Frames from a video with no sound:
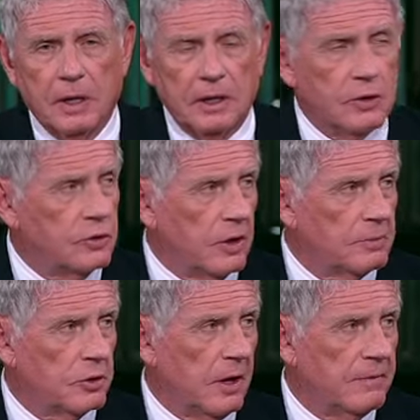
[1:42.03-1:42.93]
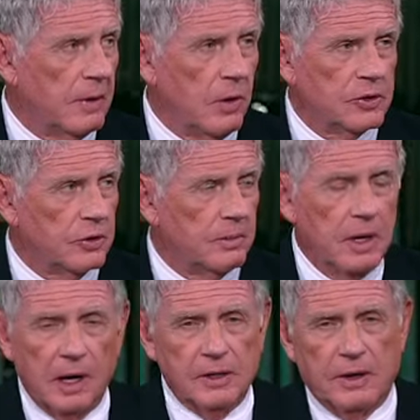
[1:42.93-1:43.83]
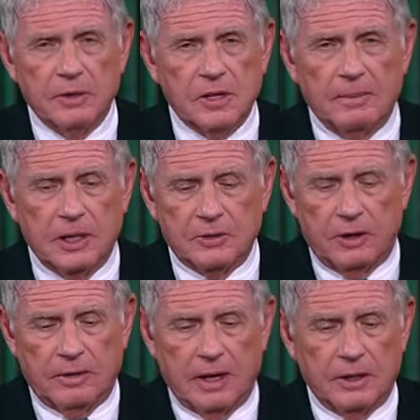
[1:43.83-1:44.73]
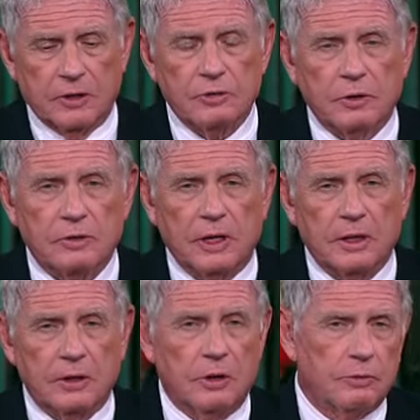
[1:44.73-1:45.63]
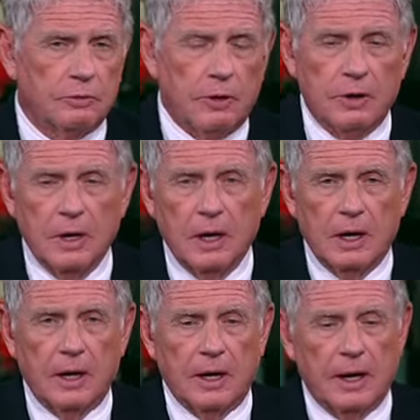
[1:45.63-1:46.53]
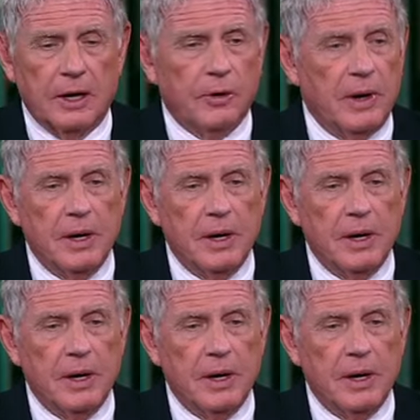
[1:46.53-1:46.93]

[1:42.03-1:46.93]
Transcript: He just jumps off. I watch him I, yeah. every time I turn around. He just looks like an all-star. Put him and, at and corner.